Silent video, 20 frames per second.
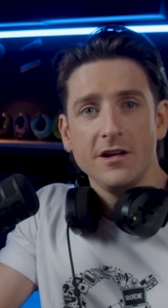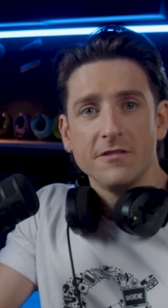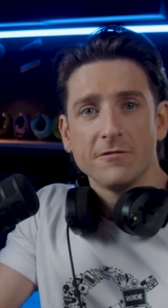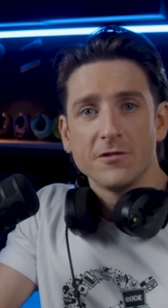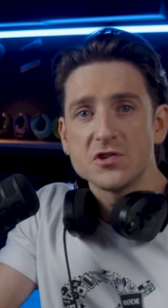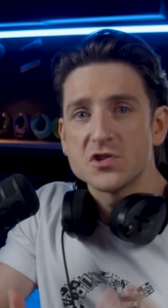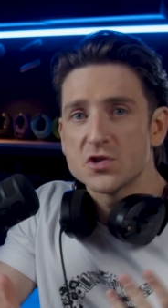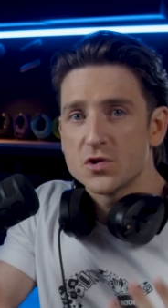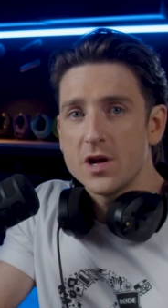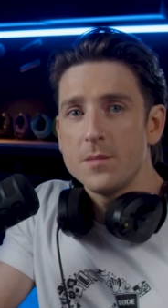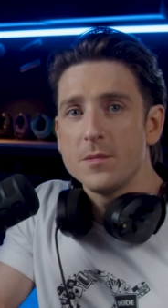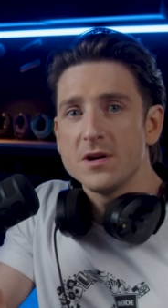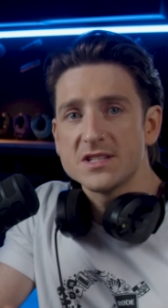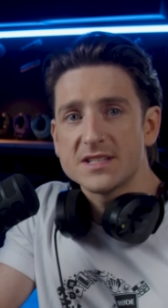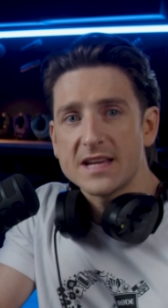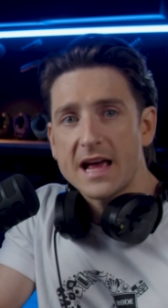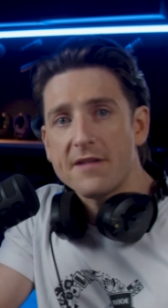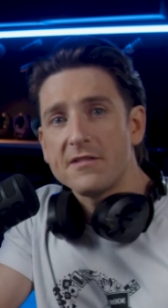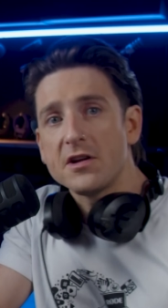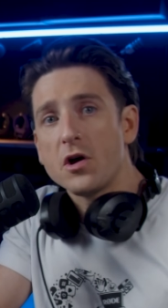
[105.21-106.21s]
For
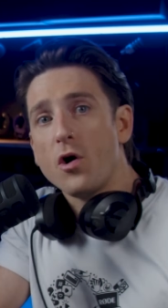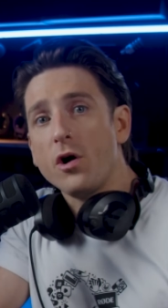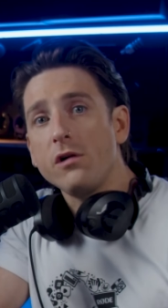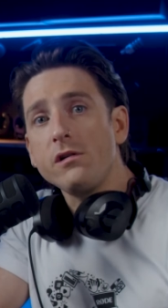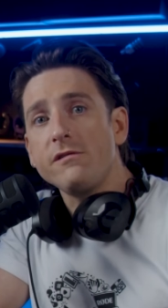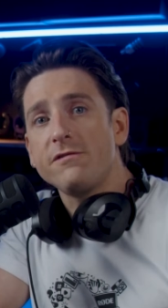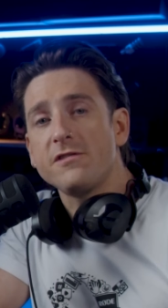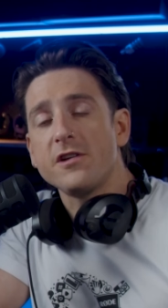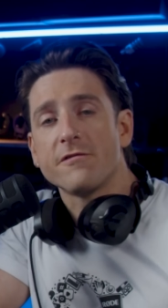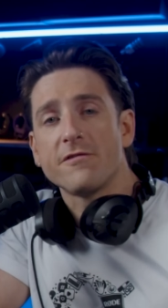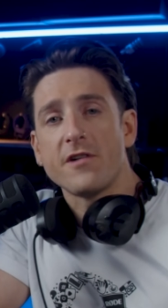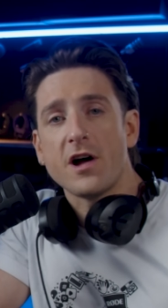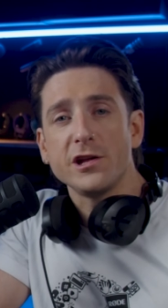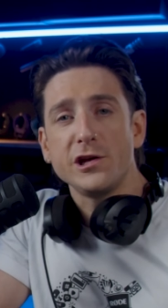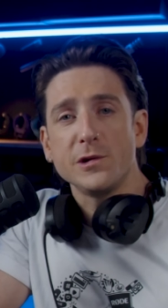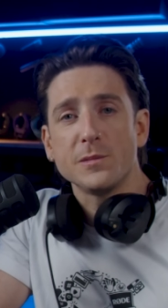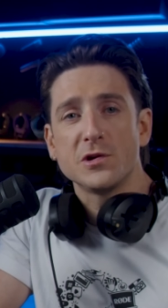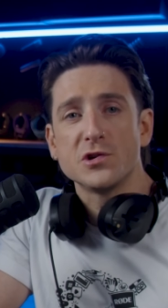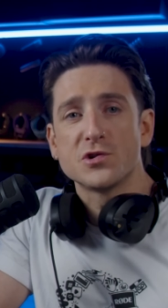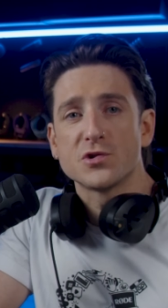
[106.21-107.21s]
streamers, having all of your
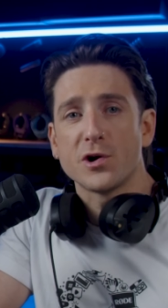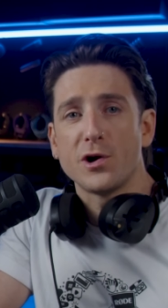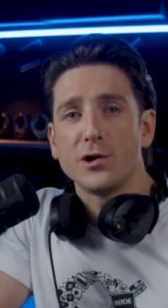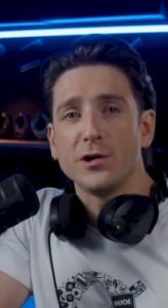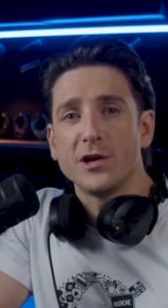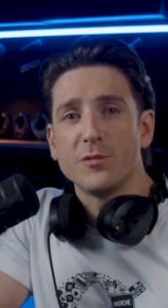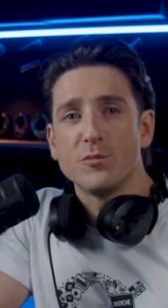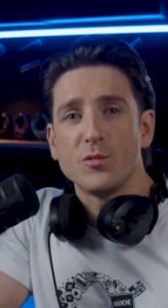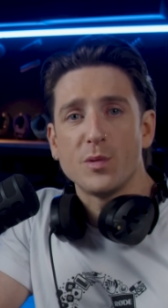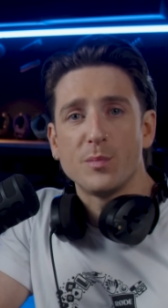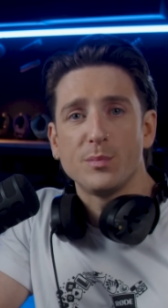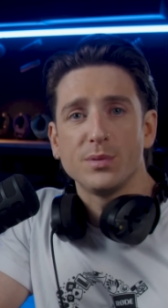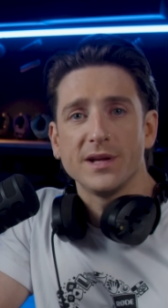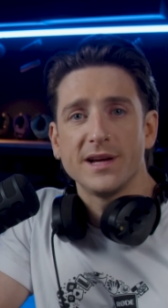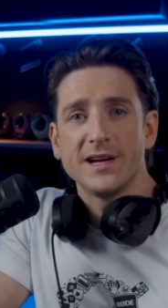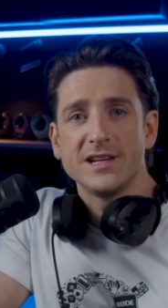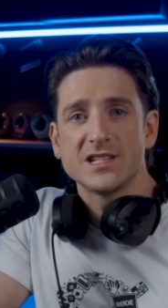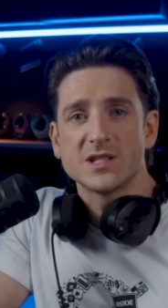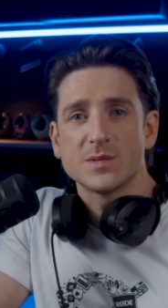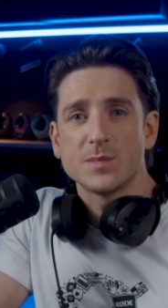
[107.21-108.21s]
volume control in one
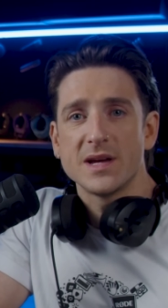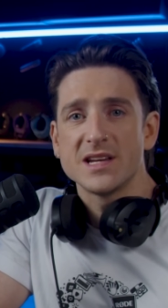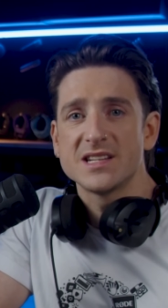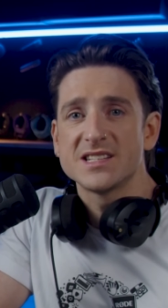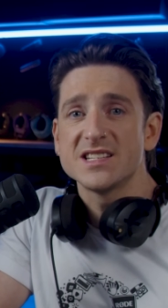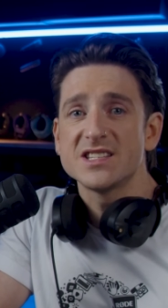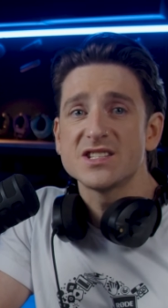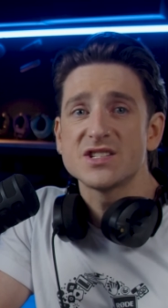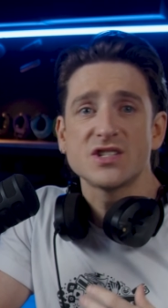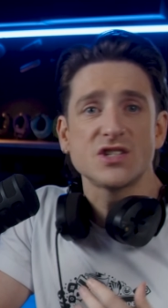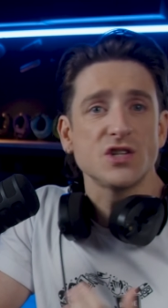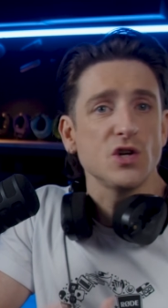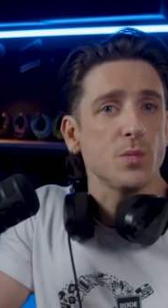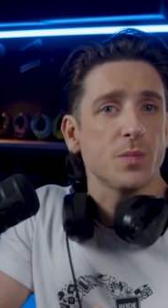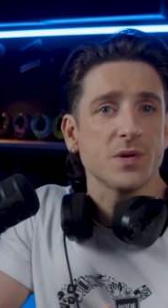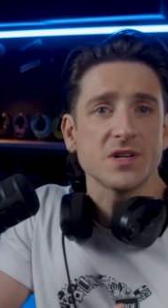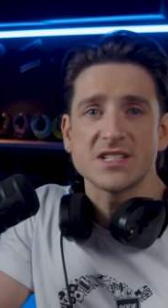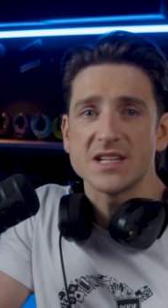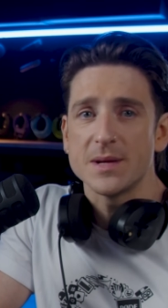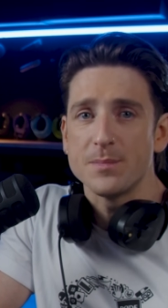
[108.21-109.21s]
place makes it
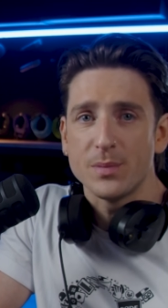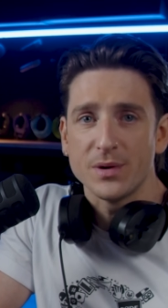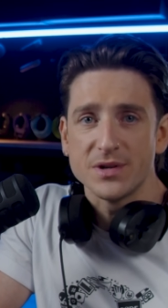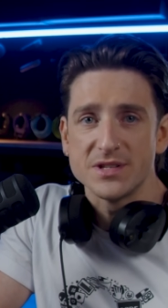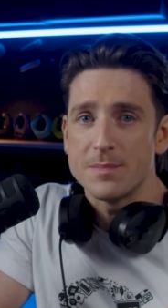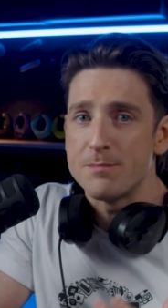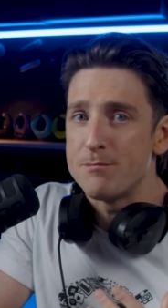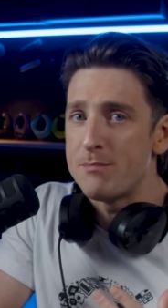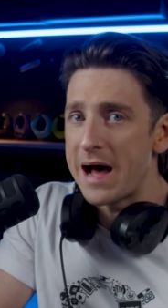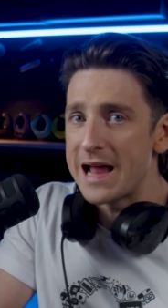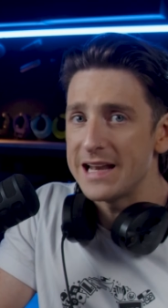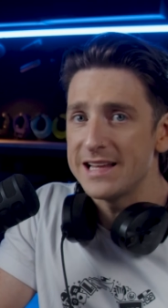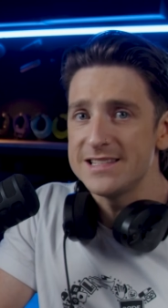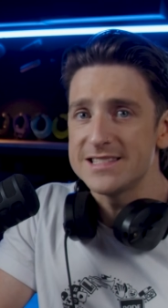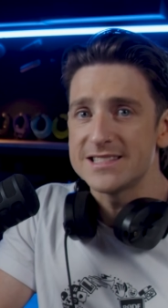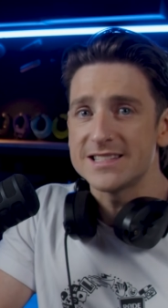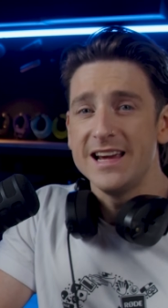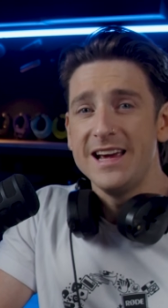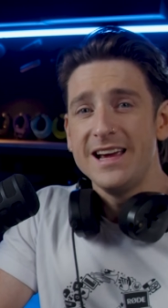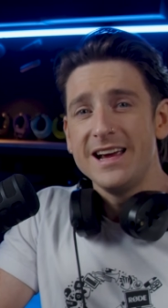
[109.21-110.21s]
super simple to
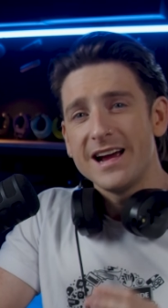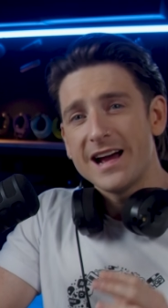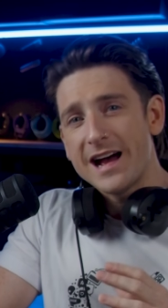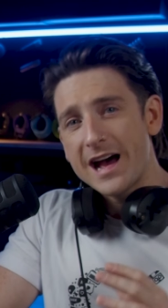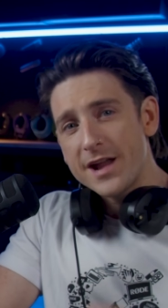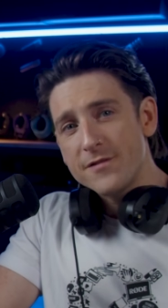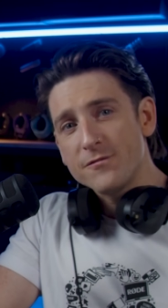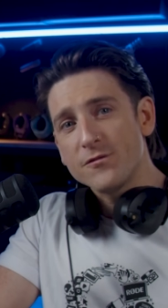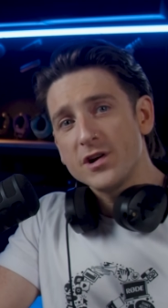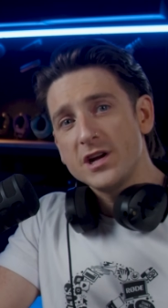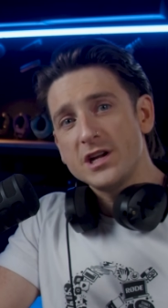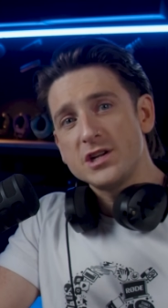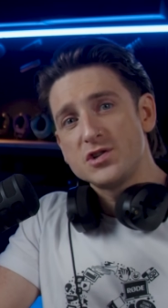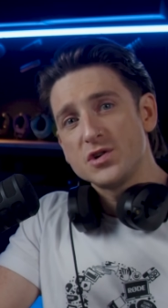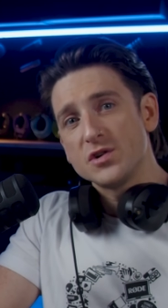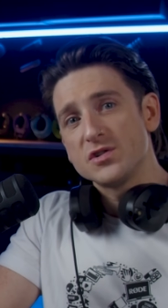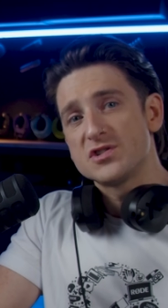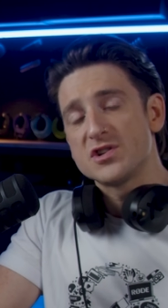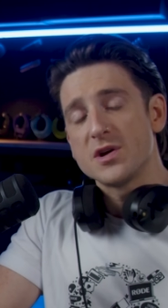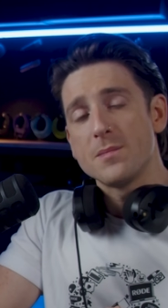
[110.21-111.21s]
balance and
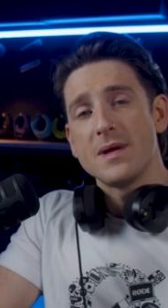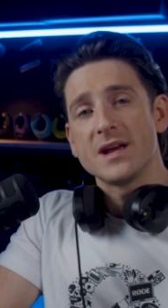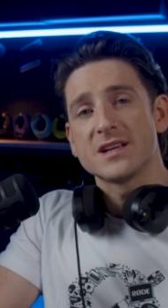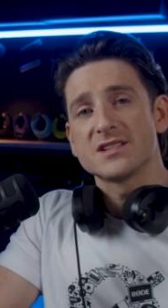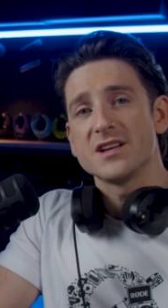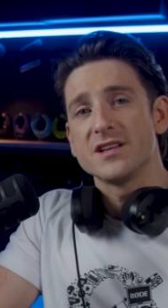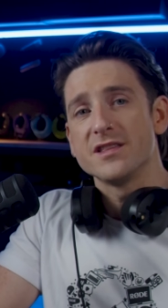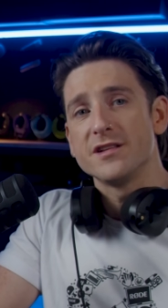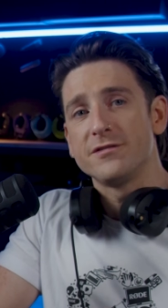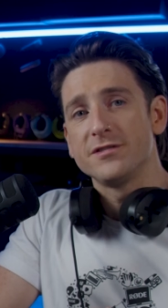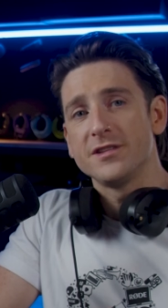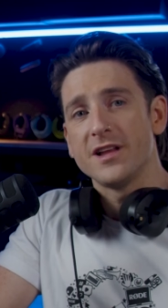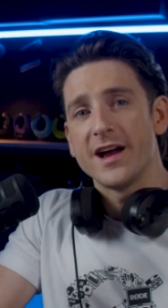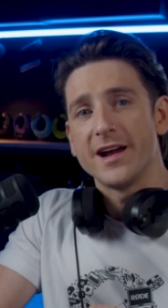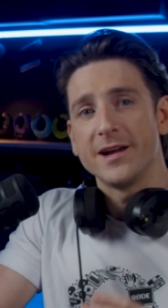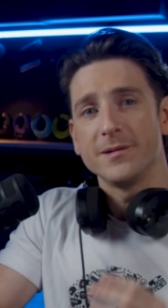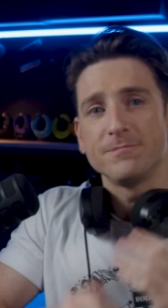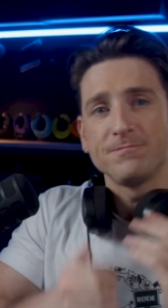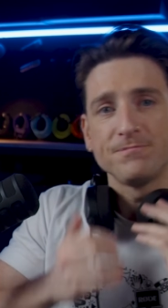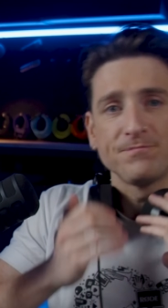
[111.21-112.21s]
readjust your mix on the
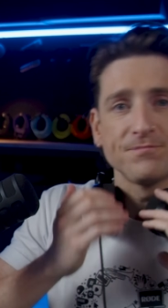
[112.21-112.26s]
fly.